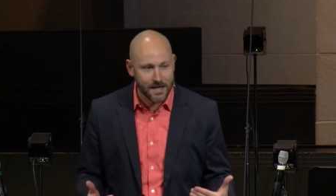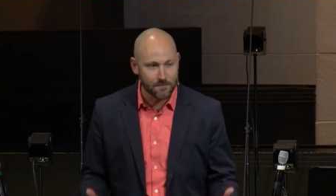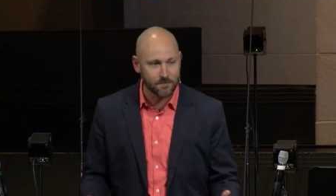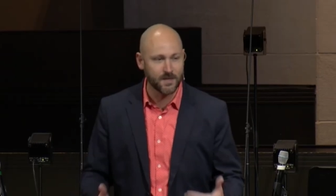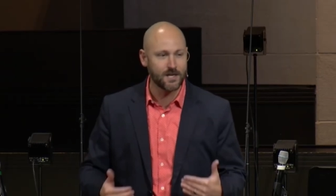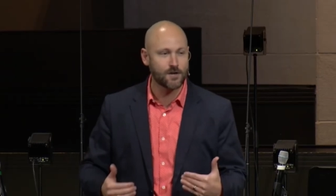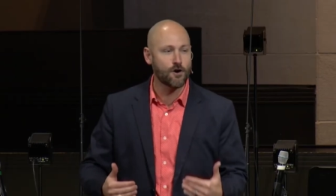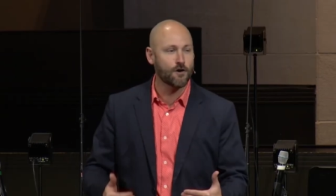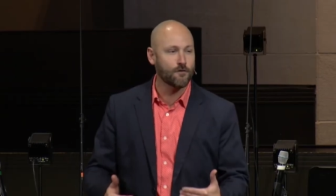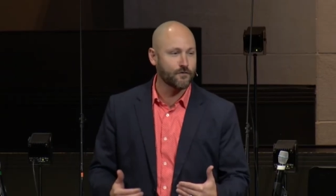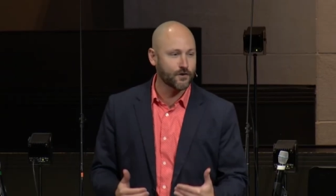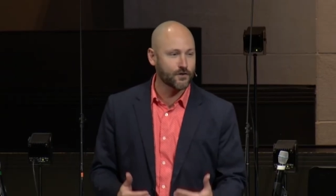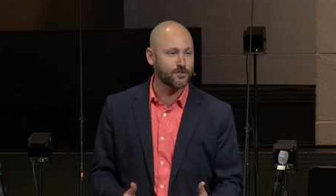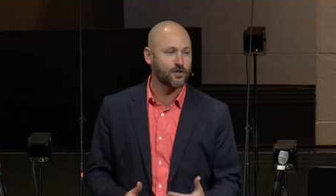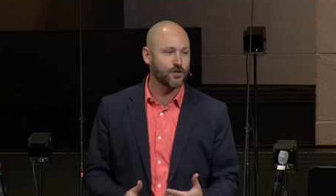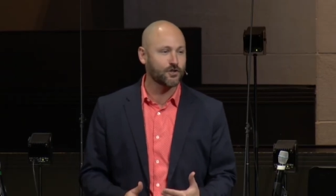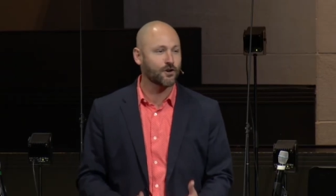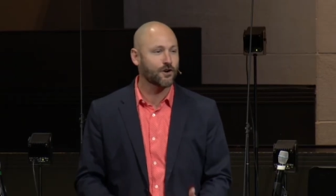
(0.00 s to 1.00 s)
me over
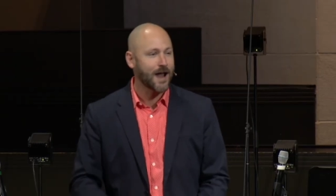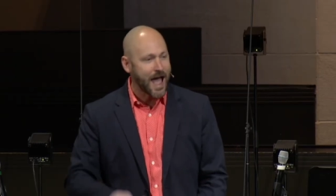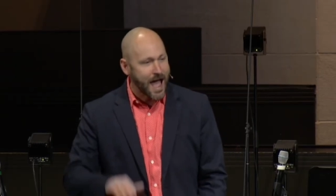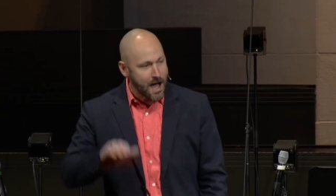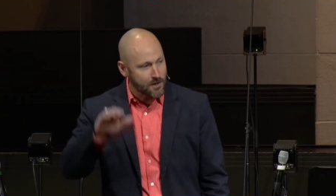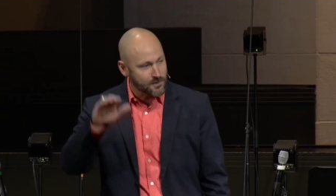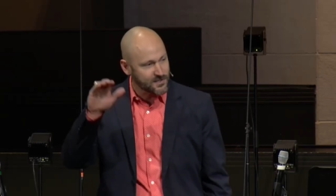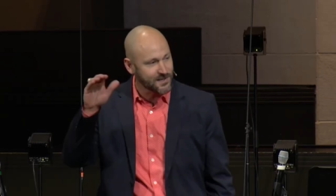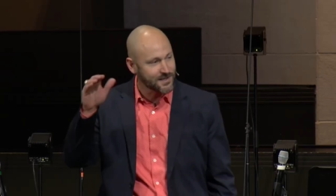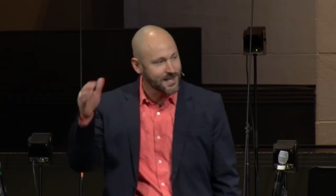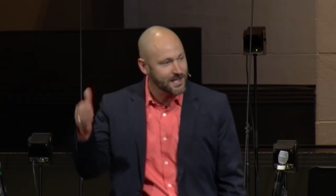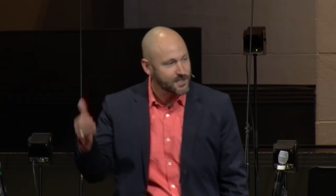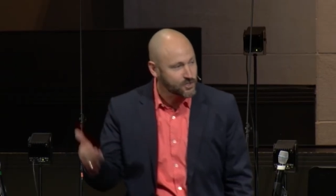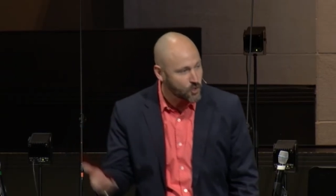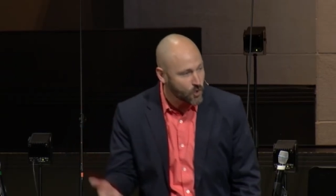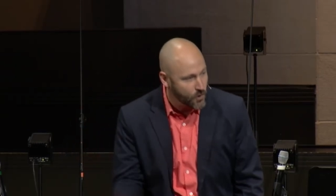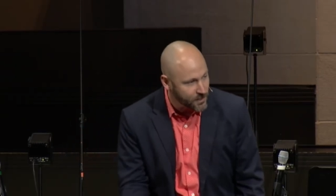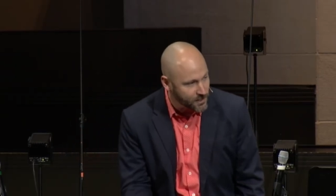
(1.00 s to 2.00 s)
to your house and that
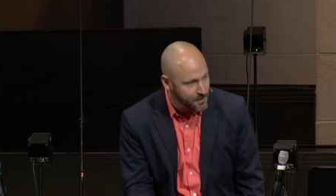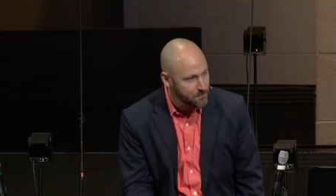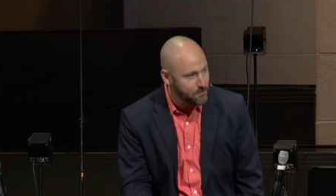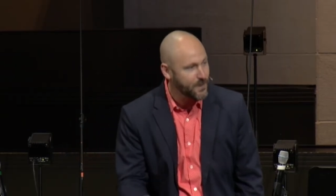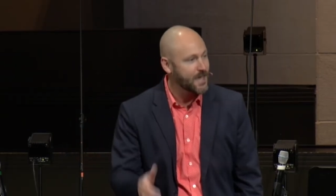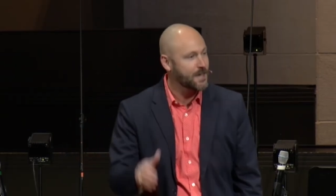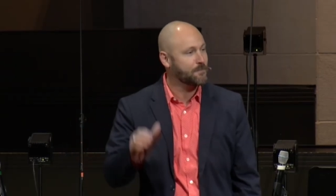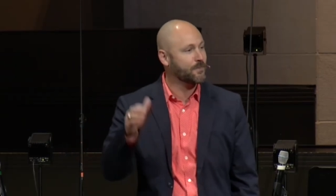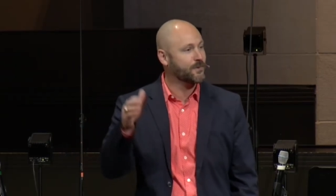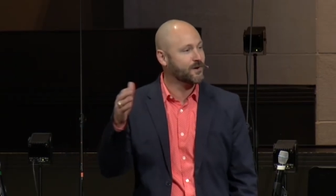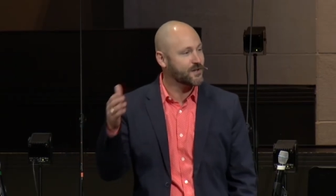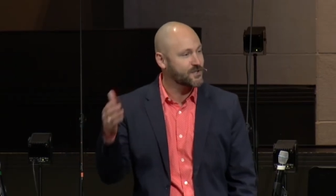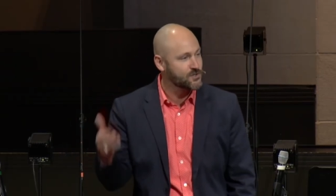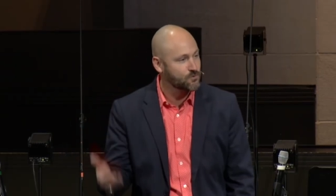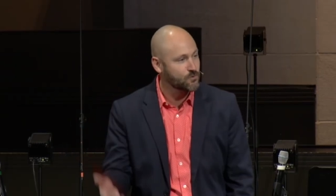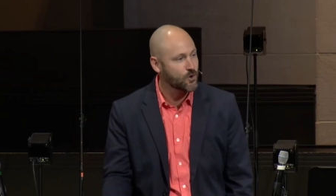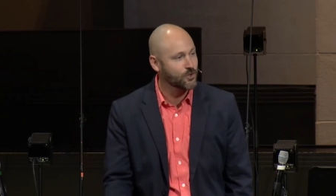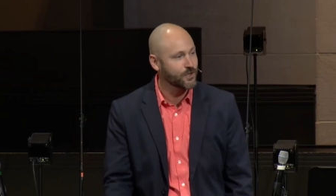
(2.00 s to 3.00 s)
toilet paper
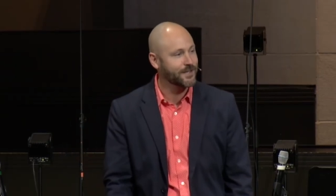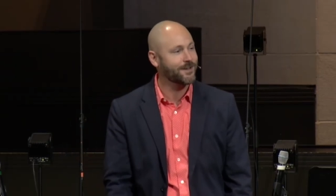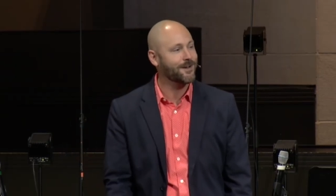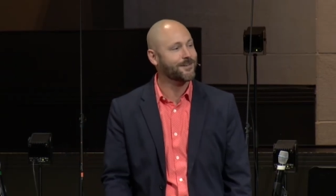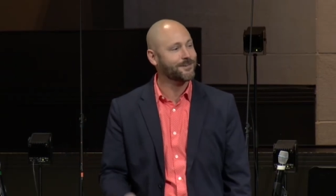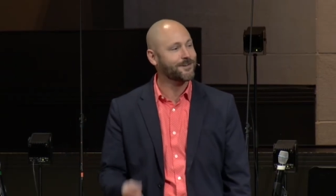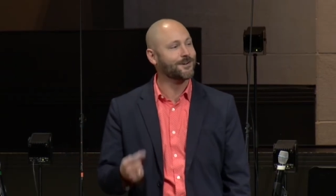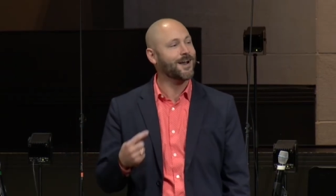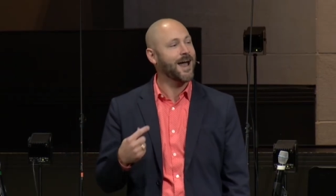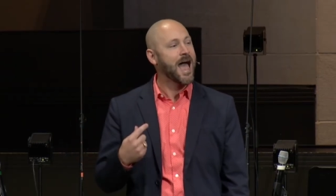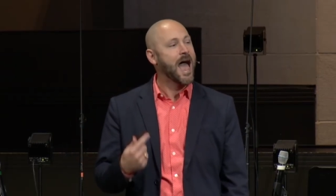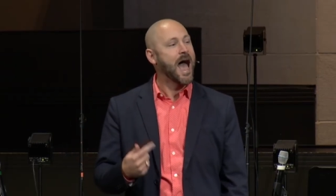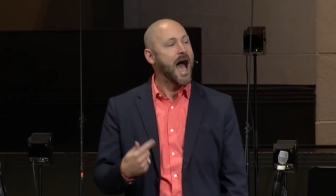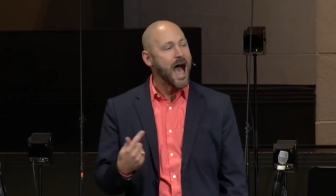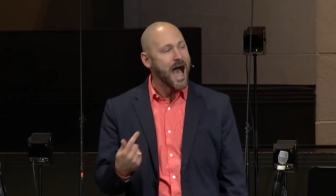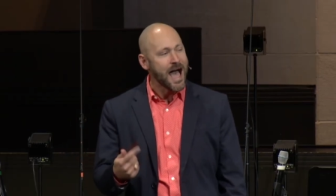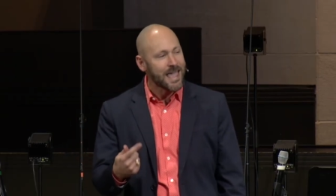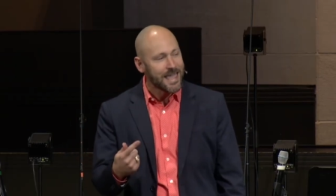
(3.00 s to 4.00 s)
is rolling under,
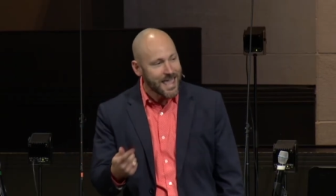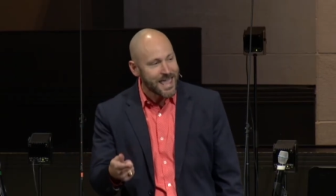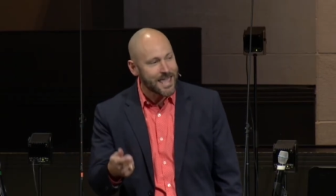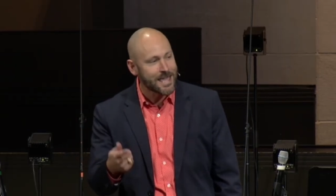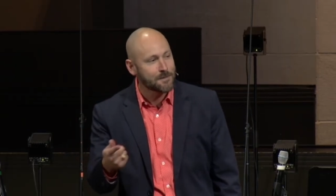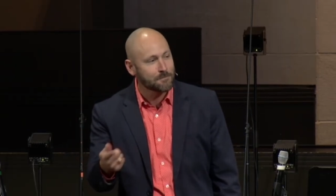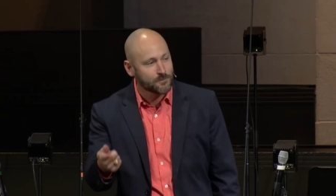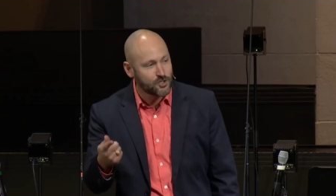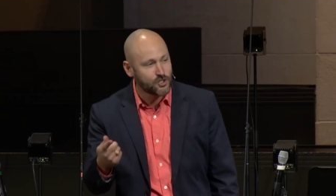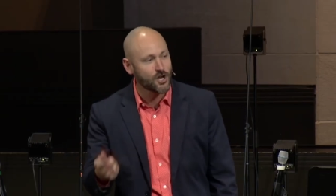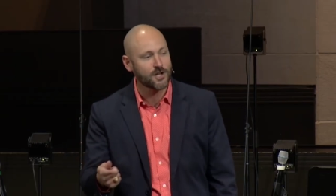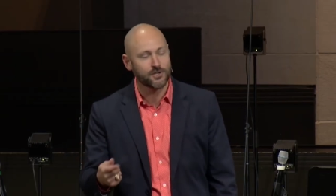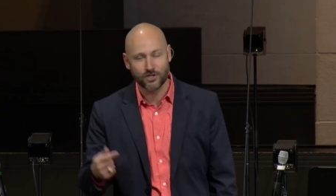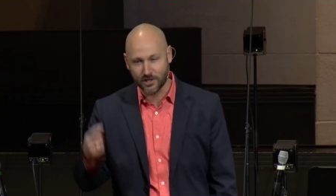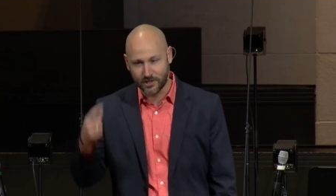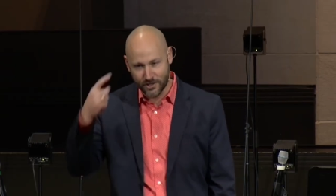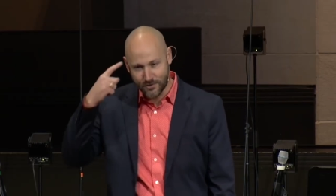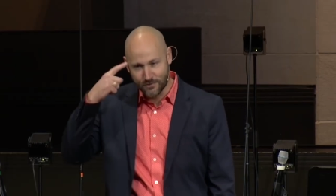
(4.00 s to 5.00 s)
I am
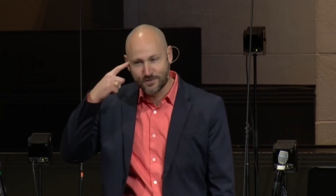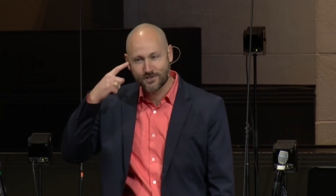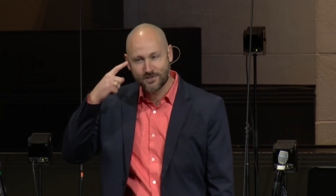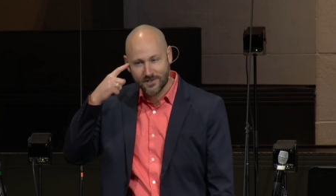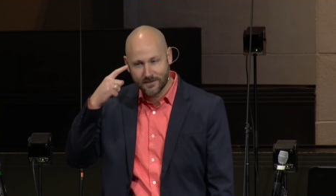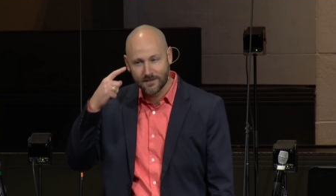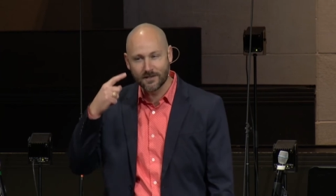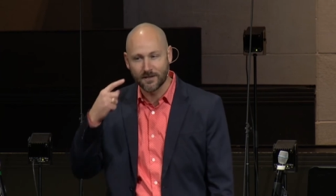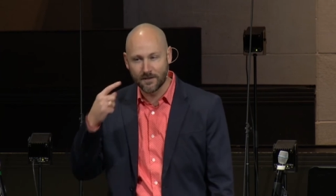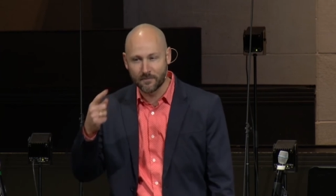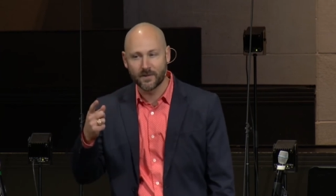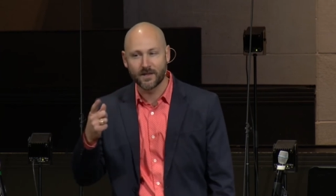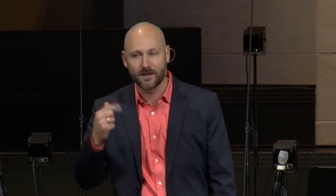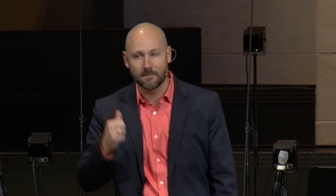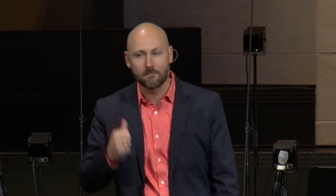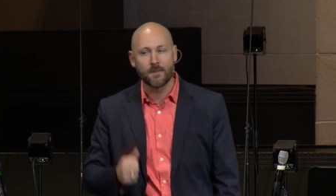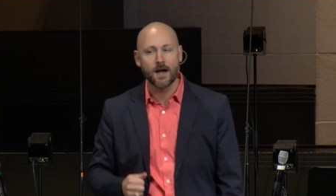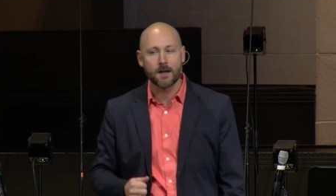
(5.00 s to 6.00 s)
judging you just a little bit
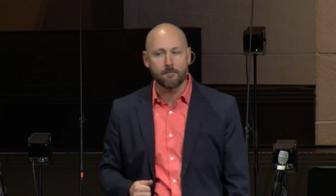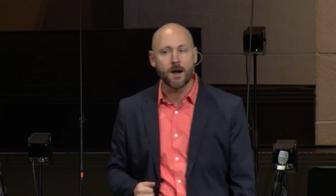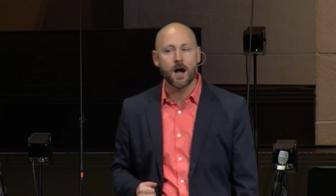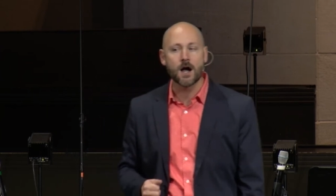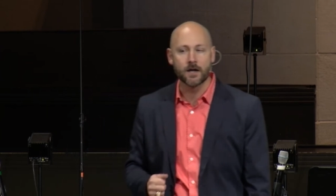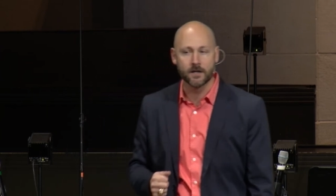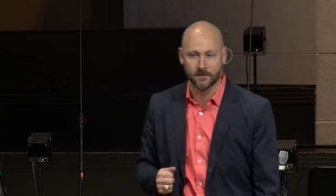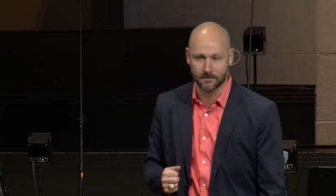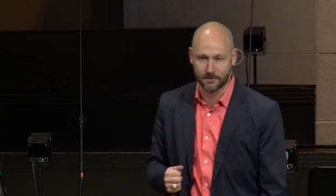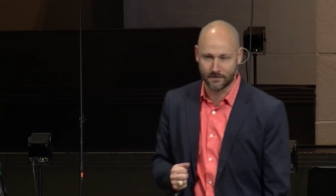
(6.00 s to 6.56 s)
in my mind.